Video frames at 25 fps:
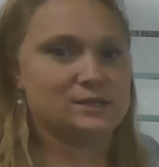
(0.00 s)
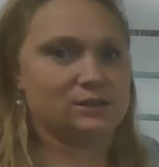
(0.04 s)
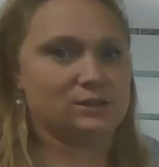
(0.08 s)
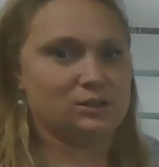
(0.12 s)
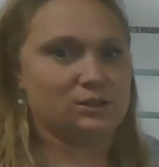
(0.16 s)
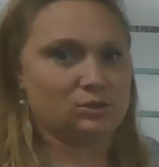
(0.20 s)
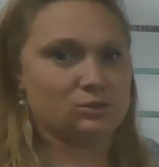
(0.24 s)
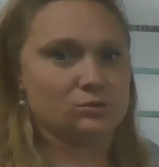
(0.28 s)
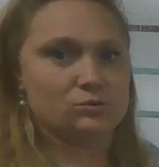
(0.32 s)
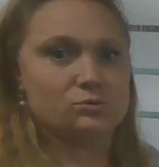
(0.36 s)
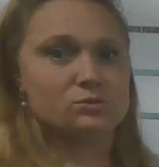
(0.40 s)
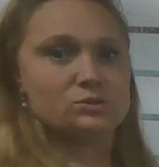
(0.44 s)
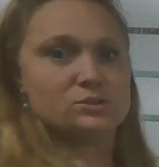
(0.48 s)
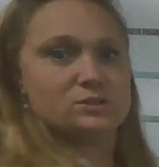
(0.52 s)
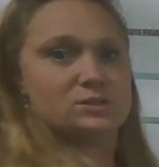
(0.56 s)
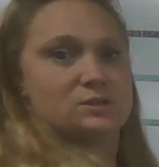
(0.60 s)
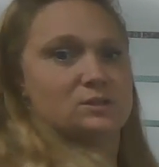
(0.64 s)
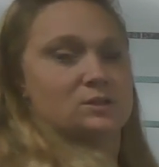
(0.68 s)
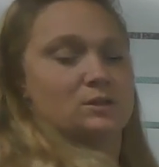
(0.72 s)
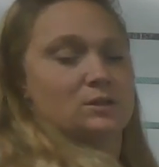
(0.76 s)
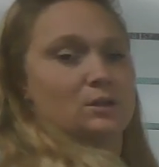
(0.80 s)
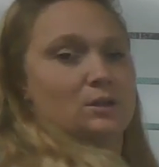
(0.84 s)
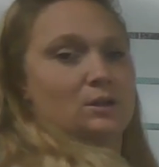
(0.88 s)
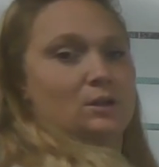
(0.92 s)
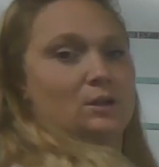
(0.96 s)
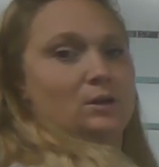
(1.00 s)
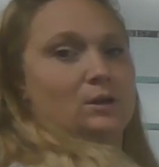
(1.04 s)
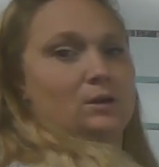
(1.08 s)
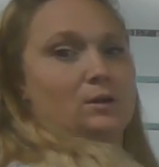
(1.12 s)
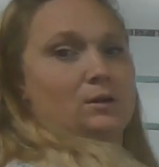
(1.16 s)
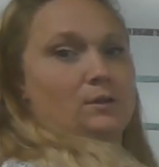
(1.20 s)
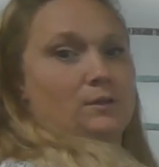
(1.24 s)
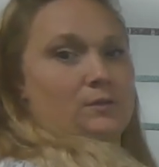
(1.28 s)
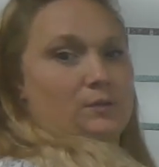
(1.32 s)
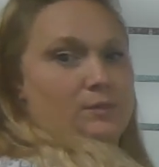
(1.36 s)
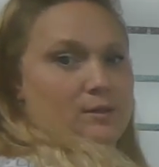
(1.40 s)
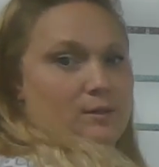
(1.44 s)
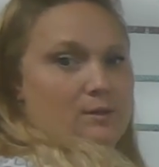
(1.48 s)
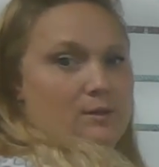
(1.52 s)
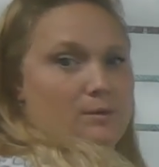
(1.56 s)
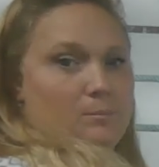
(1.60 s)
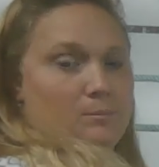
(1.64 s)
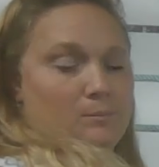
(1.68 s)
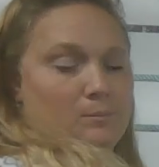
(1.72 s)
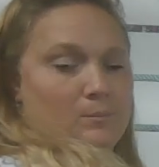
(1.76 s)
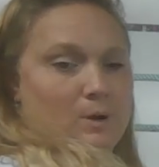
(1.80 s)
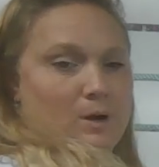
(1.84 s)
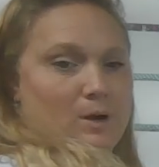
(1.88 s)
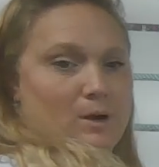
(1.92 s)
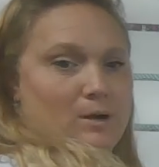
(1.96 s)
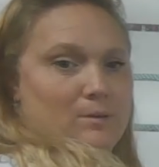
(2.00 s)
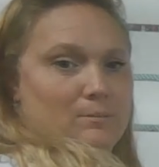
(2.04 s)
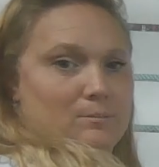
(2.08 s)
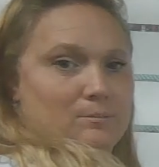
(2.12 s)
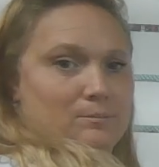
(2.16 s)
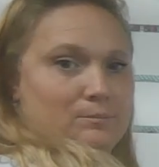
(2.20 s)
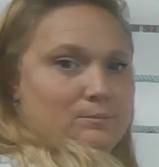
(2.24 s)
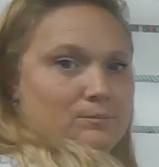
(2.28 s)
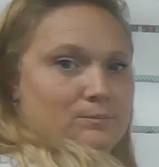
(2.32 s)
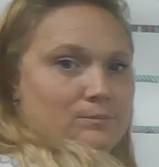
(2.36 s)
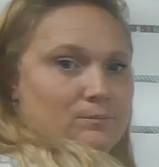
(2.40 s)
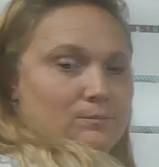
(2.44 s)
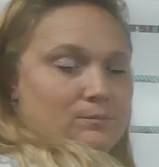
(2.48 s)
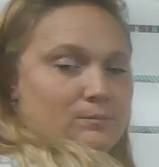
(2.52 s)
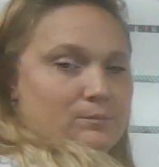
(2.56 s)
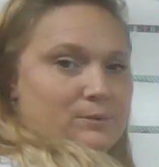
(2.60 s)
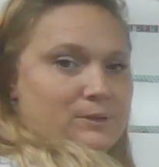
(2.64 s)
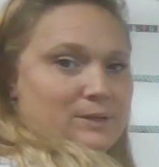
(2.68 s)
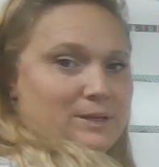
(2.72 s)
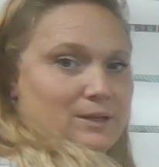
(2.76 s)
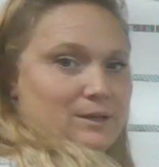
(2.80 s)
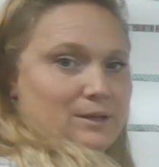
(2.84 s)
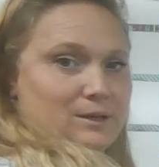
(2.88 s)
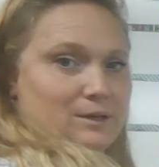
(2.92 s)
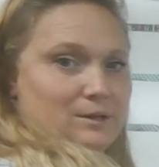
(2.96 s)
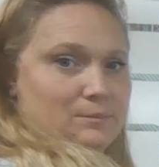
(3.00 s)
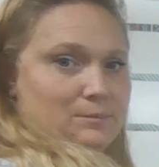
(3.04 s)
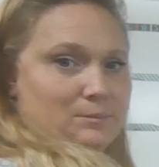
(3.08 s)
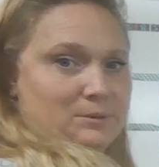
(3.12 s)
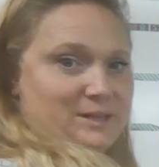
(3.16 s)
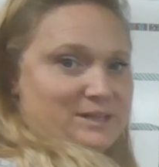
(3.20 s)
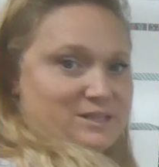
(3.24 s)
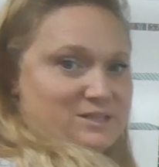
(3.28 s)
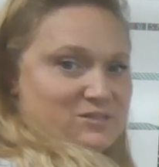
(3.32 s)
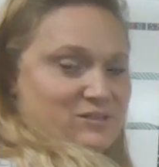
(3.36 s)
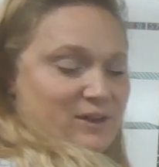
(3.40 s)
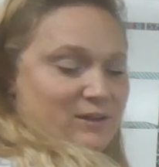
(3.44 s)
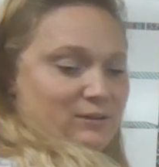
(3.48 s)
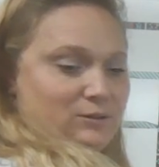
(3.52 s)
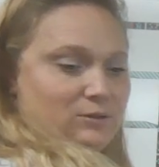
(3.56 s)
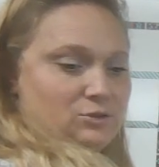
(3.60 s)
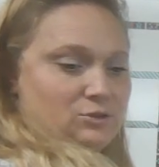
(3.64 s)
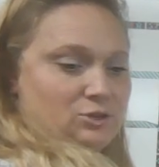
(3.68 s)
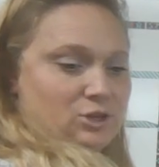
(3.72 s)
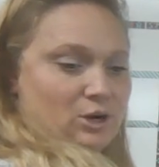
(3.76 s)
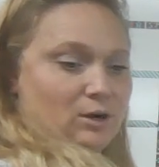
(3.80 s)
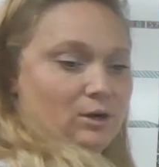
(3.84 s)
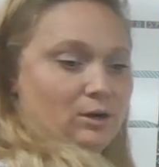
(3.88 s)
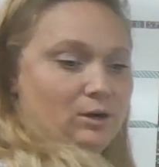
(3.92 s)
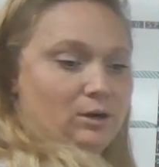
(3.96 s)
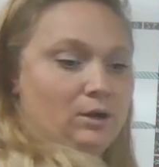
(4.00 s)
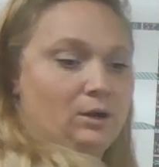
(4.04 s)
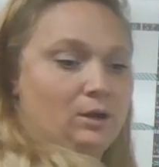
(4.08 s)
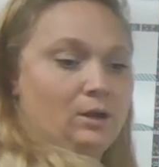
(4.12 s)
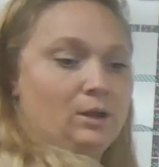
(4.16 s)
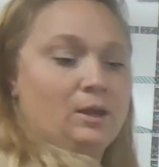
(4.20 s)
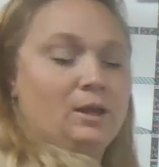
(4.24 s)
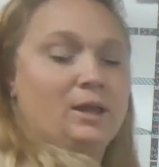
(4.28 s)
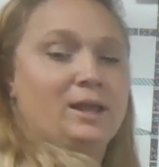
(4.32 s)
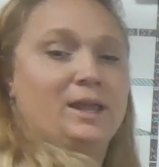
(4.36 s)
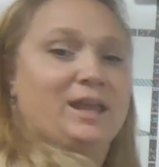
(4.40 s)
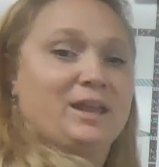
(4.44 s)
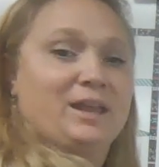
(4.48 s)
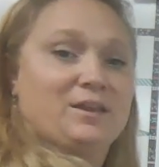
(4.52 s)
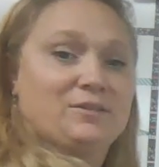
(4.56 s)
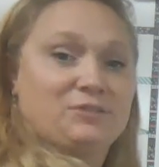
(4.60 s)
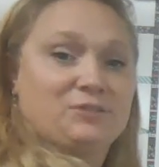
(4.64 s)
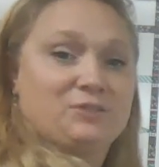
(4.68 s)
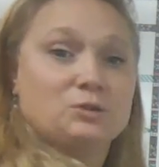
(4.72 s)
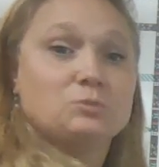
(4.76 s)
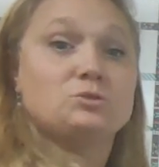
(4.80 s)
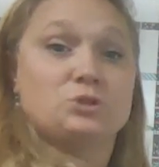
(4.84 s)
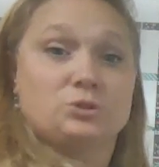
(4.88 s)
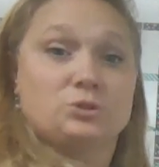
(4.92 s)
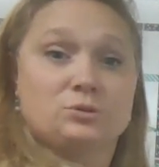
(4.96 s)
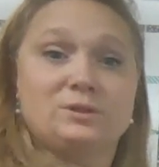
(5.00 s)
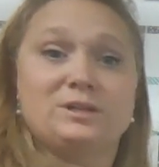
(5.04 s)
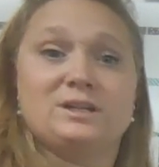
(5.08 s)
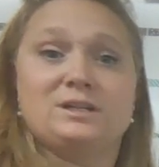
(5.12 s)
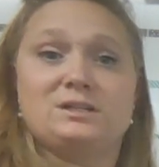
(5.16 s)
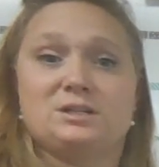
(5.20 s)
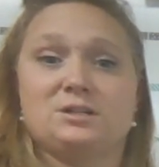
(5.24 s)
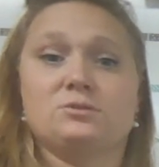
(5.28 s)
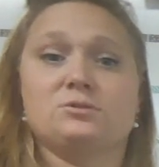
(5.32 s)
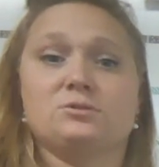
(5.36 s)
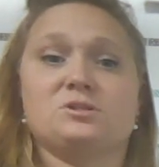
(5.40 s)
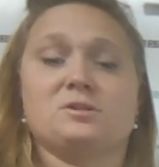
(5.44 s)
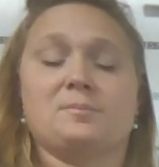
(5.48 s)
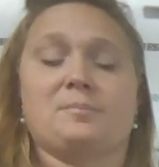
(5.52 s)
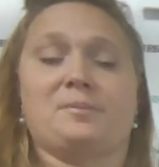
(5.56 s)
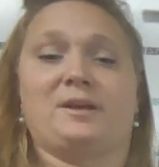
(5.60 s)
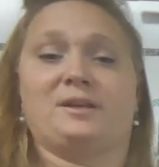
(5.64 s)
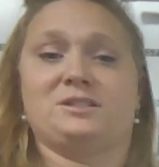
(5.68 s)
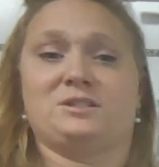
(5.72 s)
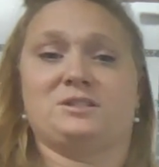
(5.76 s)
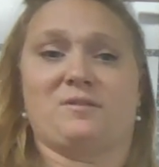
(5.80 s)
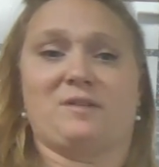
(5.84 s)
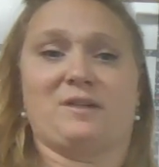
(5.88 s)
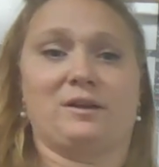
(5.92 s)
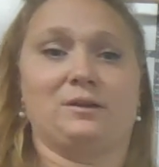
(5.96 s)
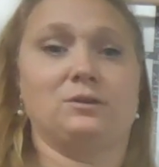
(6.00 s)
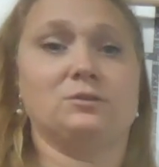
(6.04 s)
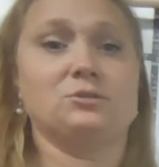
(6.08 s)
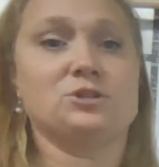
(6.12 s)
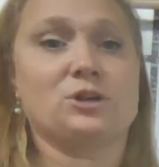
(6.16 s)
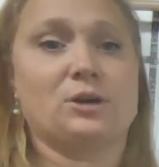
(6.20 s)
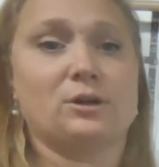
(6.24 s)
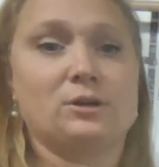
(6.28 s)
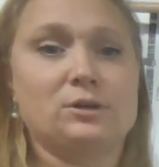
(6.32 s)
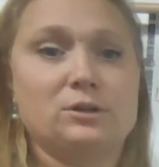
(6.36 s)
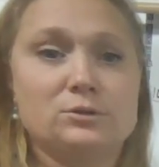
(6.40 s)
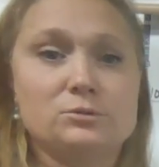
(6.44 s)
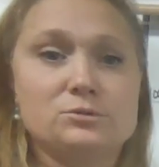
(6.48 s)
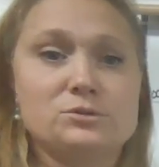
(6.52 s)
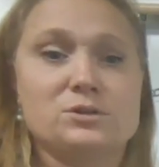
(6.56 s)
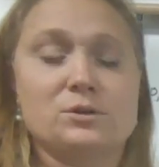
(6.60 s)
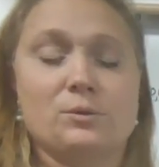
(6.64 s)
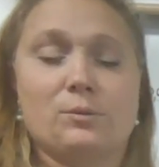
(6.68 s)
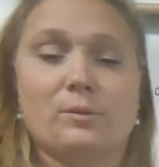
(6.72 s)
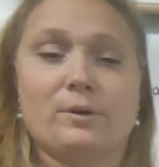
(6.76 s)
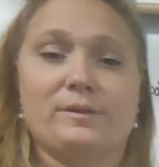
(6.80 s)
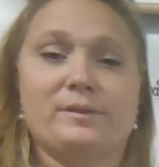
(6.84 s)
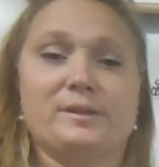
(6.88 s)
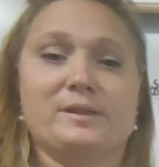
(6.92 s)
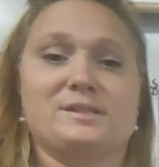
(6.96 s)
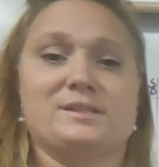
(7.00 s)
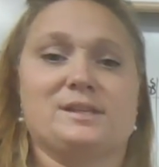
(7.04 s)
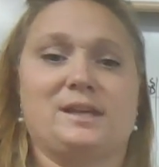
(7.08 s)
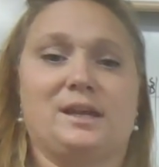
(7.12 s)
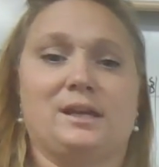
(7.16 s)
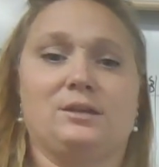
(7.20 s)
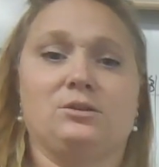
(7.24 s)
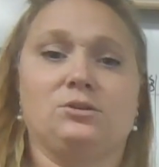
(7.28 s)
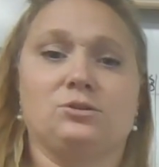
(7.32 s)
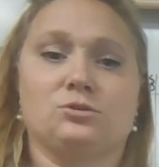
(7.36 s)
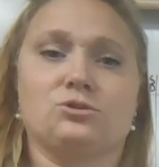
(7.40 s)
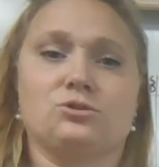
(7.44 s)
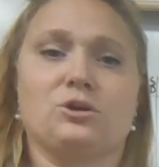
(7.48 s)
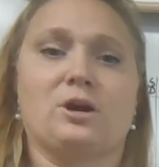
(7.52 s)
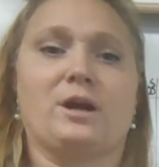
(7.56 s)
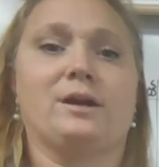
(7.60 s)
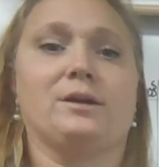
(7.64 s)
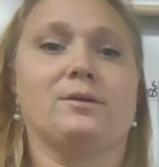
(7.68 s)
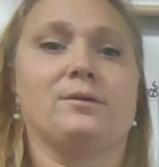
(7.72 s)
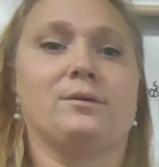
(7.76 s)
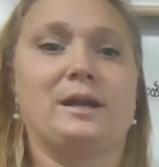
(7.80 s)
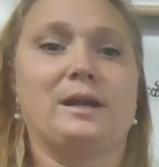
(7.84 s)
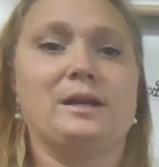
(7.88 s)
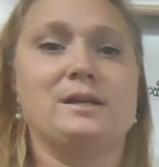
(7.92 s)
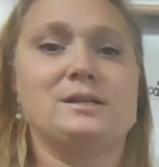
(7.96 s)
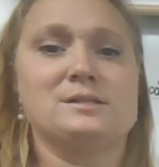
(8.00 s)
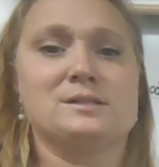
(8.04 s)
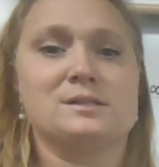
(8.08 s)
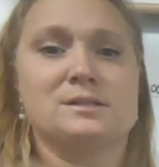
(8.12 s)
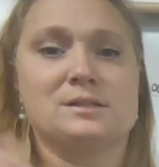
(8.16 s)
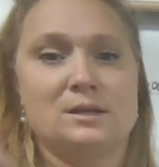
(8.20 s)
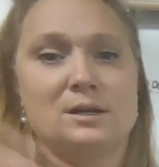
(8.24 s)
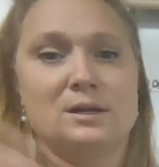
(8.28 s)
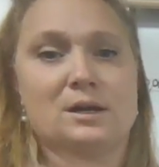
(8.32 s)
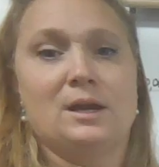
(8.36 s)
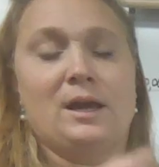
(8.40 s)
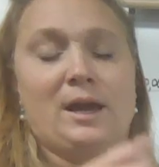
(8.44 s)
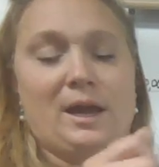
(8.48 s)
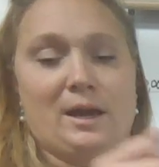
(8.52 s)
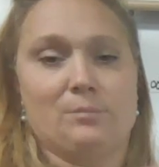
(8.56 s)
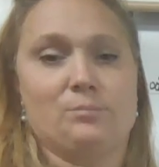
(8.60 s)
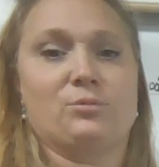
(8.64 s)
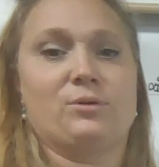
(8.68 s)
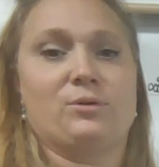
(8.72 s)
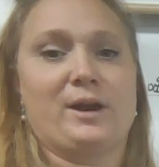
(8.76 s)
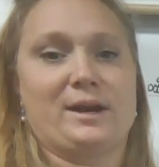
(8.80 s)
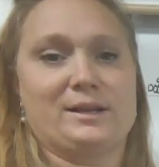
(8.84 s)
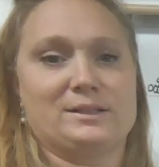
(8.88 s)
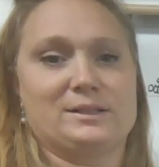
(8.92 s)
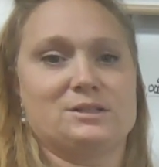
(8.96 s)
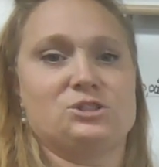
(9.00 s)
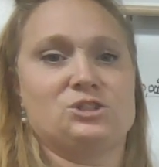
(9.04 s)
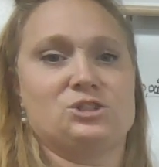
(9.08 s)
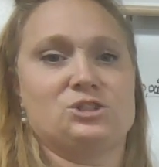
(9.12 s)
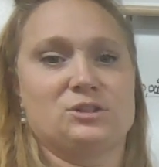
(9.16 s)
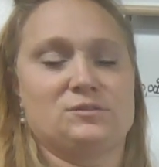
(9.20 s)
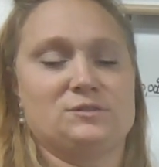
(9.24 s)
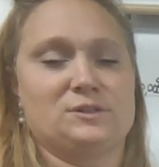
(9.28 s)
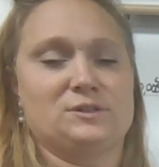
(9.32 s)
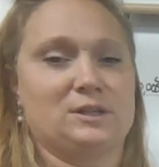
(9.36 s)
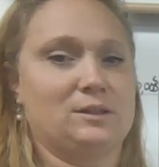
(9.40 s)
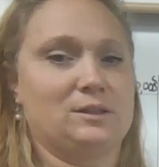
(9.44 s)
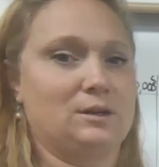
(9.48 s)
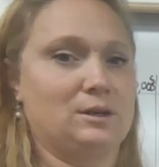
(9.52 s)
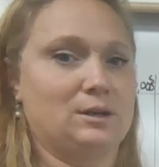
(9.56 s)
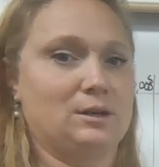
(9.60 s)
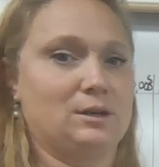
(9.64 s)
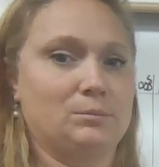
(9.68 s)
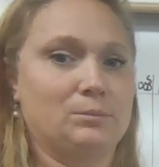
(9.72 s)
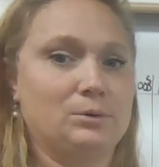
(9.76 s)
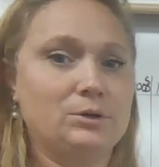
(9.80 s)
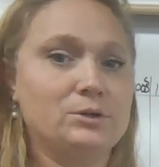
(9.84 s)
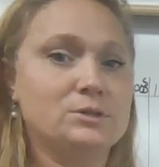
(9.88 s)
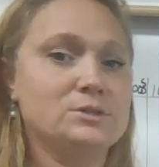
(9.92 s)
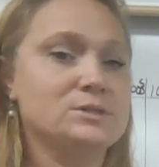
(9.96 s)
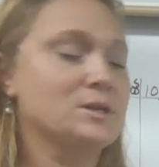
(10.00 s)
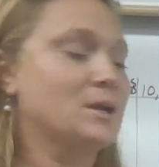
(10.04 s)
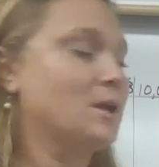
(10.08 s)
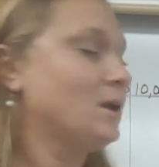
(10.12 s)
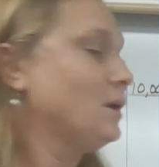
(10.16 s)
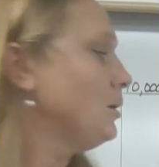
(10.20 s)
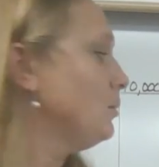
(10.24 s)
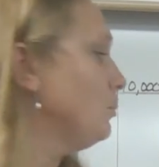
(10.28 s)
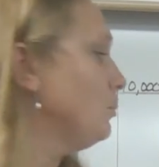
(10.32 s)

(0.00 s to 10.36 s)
to use the place value chart. If you do need to use the place value chart, use the one that's in your dry erase and practice shifting the numbers.